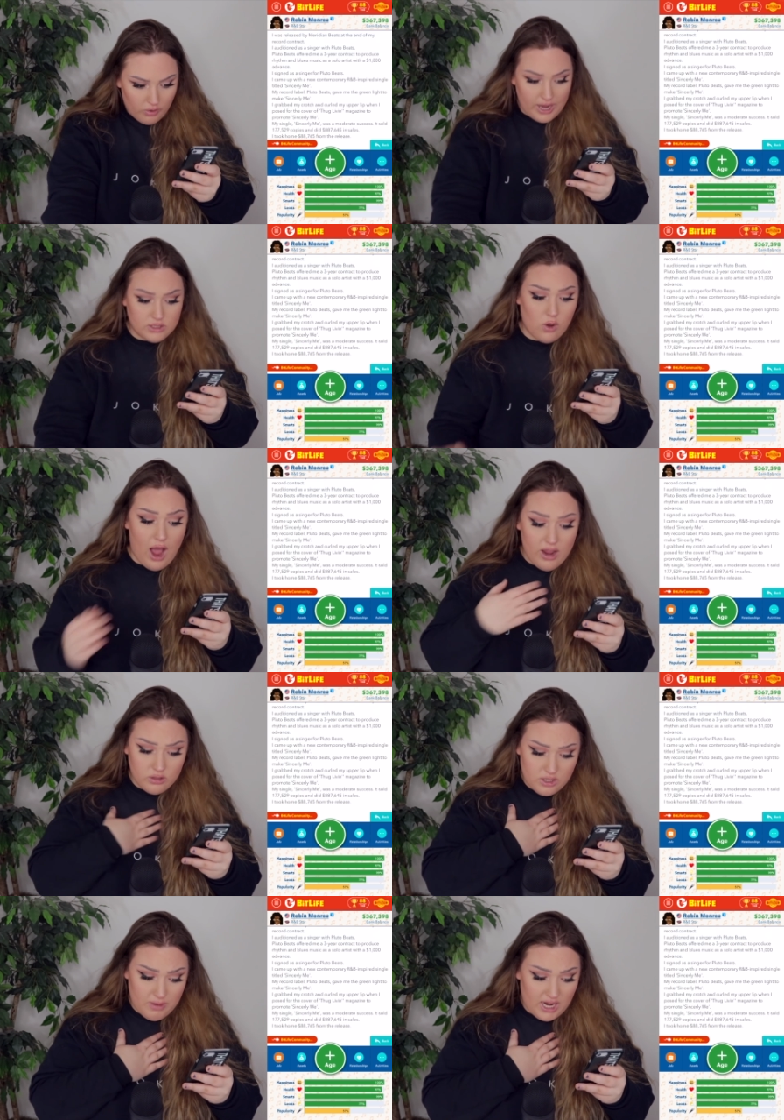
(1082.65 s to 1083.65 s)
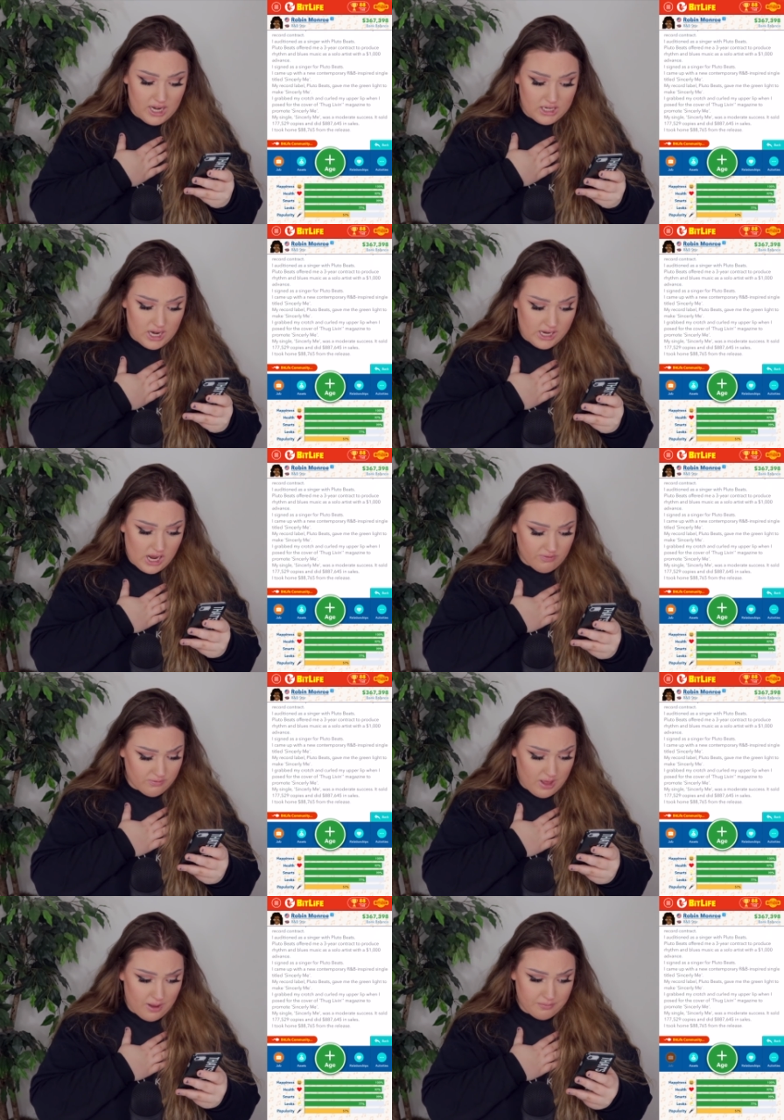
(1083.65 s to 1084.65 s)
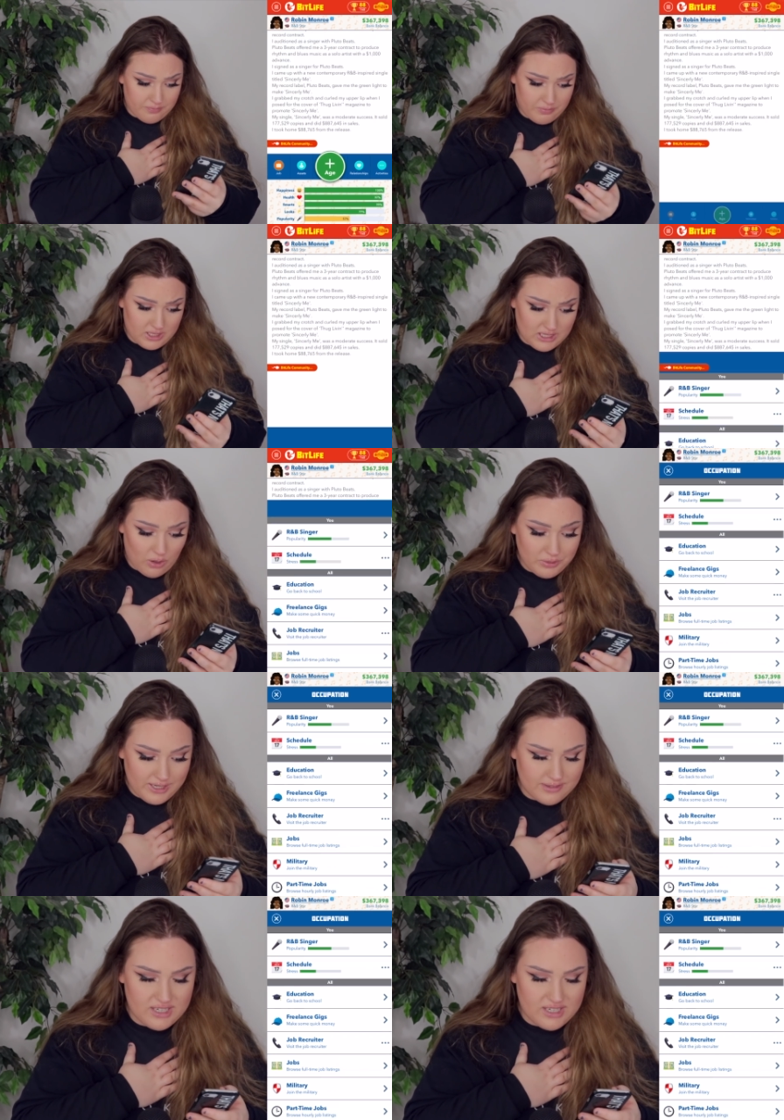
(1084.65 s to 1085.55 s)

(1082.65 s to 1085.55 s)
Okay, so I only made 88K from that because I only get